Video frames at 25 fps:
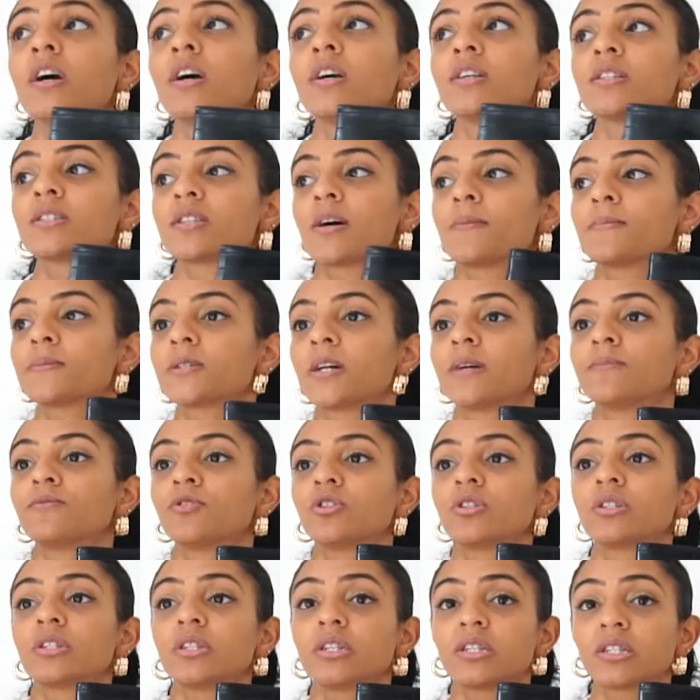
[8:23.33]
sometimes
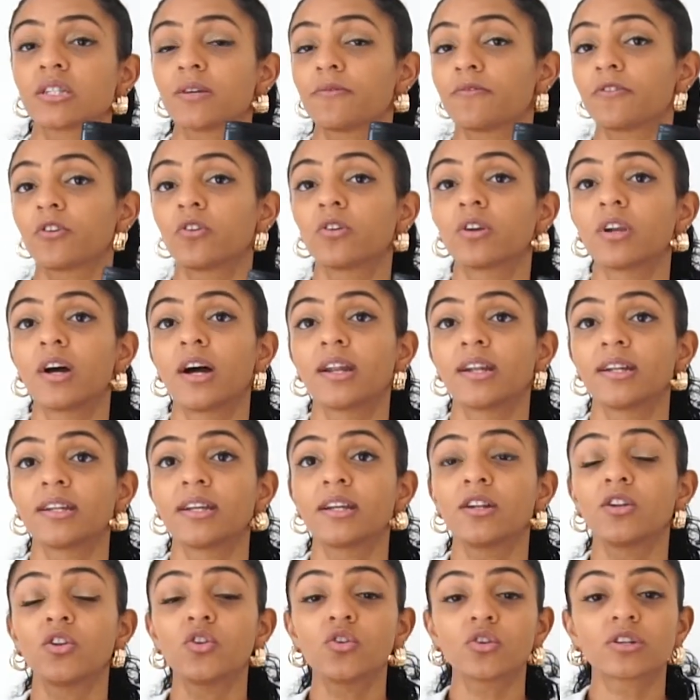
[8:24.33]
you see something online and
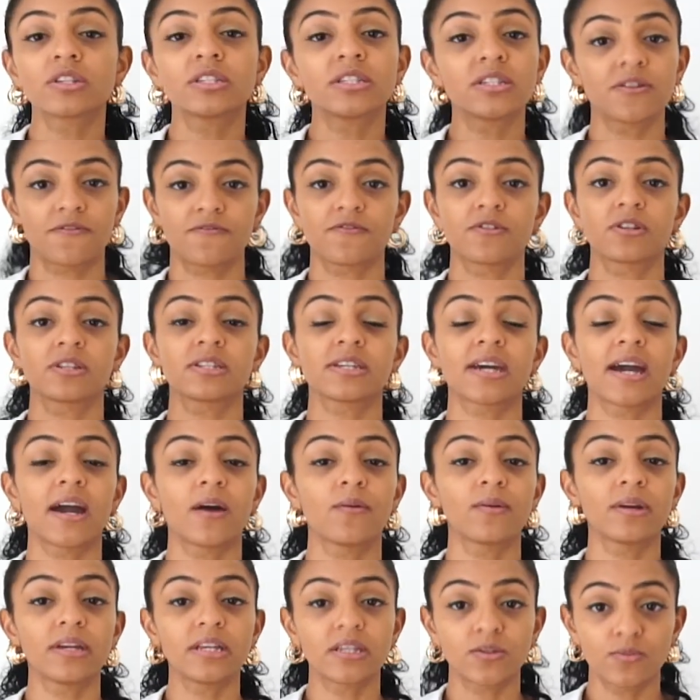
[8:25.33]
it looks different to how
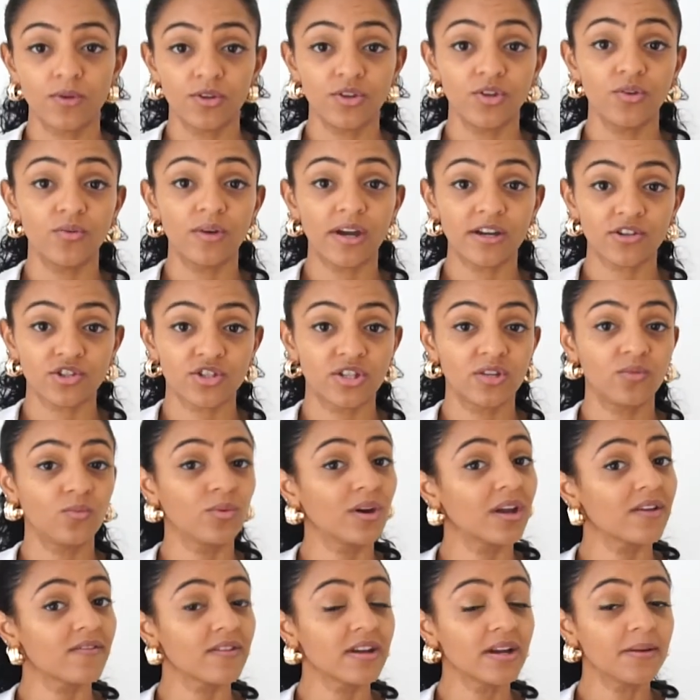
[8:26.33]
it is when you actually
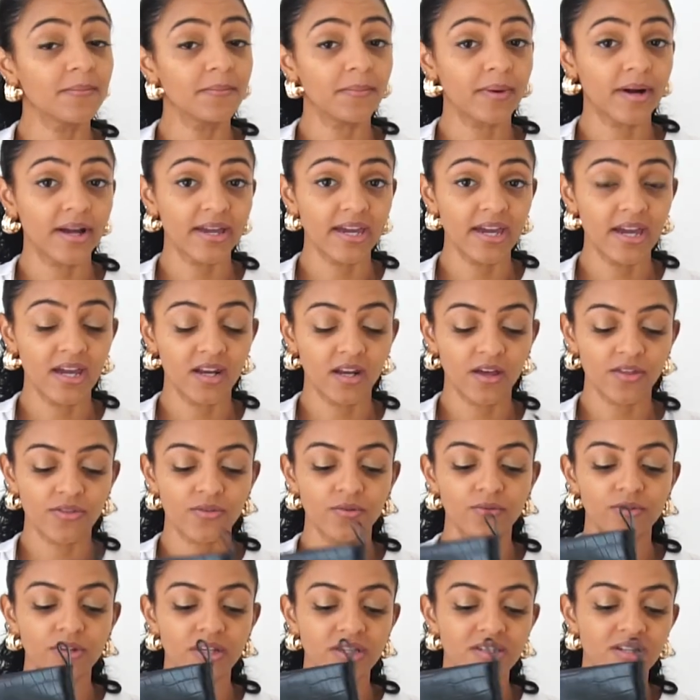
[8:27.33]
wear it and buy it, and I
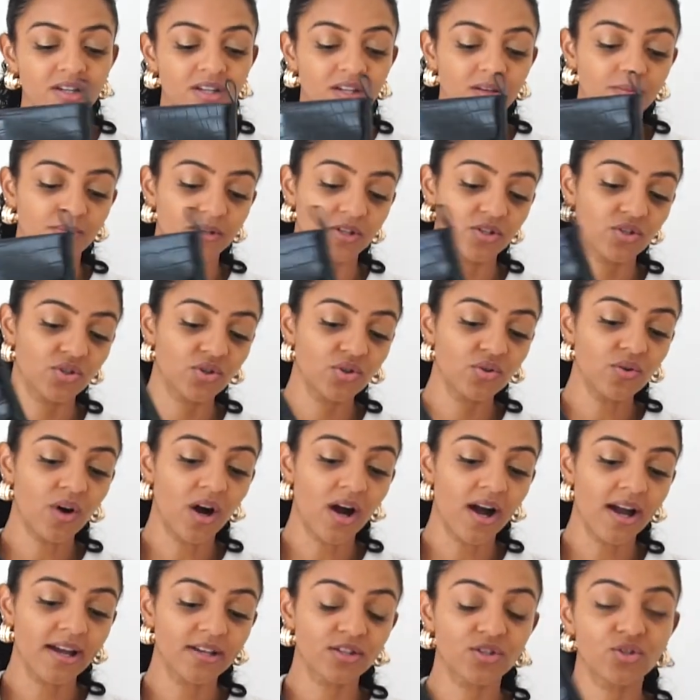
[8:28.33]
thought these are going to be too
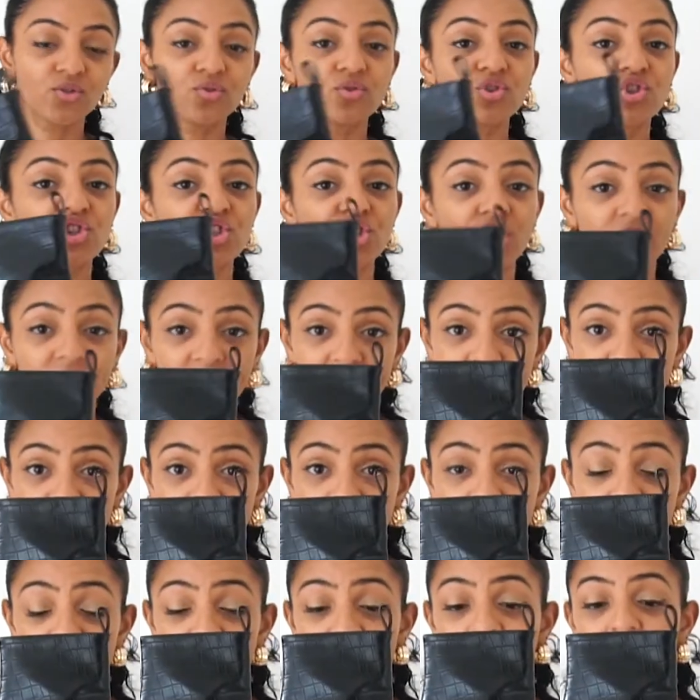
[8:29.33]
high, too
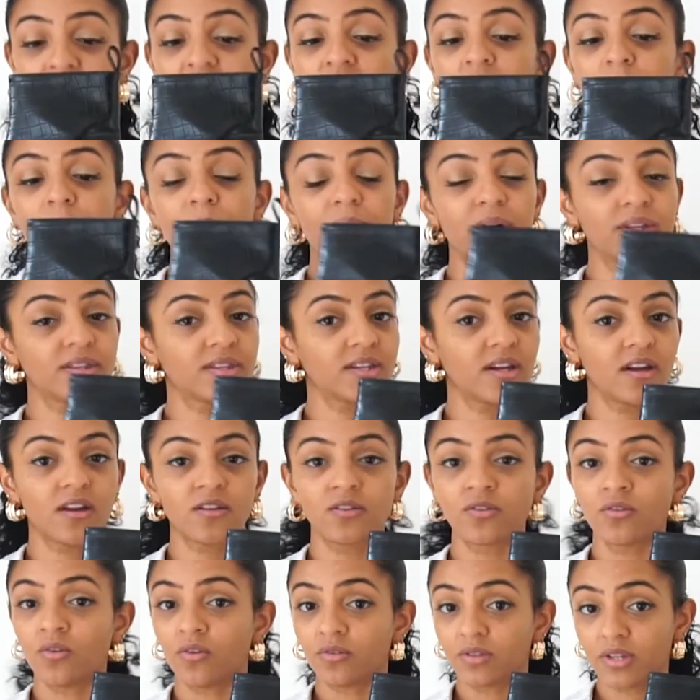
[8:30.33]
chunky, but they're
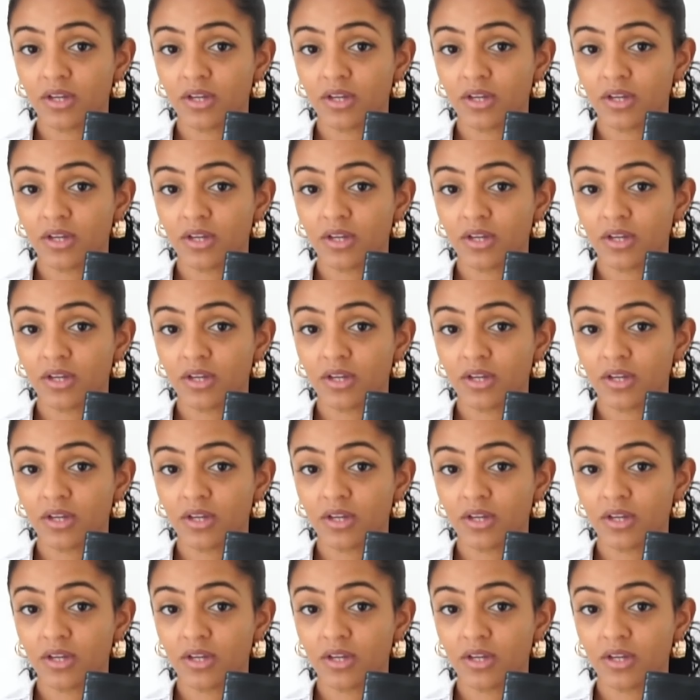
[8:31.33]
not.